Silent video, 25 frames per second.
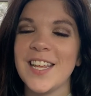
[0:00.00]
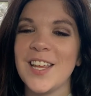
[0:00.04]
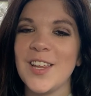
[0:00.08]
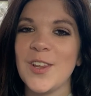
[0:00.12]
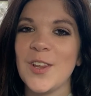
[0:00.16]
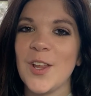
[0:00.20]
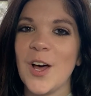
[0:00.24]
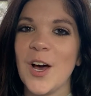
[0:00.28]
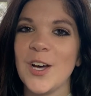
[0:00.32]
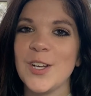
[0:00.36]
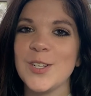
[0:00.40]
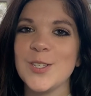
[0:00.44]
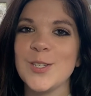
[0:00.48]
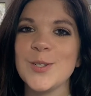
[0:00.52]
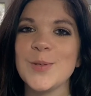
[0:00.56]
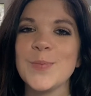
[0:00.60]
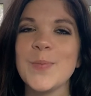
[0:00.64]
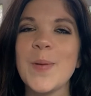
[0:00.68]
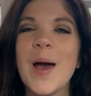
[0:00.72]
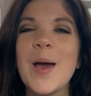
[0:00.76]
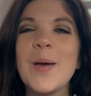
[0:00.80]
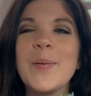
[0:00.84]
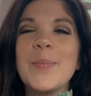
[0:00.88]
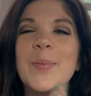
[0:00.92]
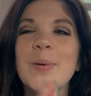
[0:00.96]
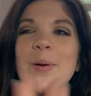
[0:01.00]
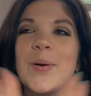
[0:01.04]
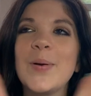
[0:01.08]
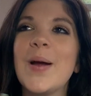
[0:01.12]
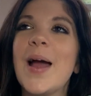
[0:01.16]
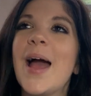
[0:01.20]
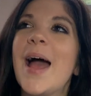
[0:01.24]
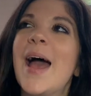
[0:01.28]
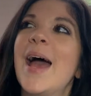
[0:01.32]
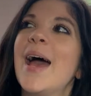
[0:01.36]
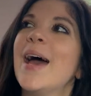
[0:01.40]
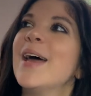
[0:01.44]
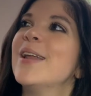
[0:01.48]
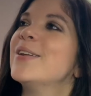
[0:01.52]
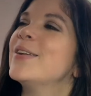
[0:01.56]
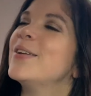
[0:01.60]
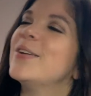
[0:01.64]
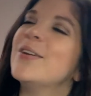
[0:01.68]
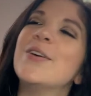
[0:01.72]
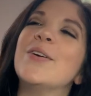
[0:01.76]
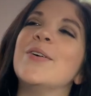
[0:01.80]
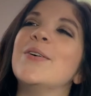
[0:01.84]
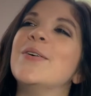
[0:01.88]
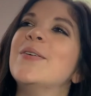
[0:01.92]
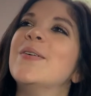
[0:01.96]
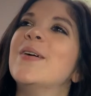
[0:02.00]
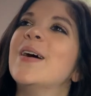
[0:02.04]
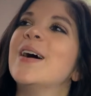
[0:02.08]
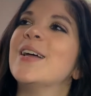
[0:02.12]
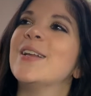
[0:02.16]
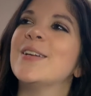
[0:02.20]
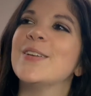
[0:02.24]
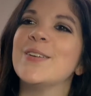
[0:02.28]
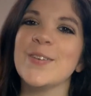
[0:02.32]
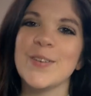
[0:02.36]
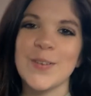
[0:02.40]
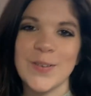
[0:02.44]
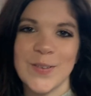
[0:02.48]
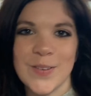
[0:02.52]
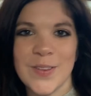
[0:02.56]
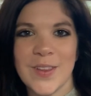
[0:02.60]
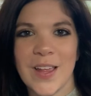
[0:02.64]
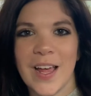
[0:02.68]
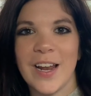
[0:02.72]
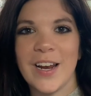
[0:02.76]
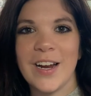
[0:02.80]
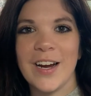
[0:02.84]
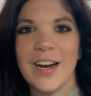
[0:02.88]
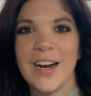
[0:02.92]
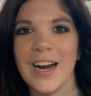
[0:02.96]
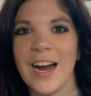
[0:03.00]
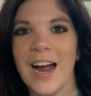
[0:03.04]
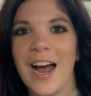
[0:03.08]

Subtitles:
launched my brand new newsletter.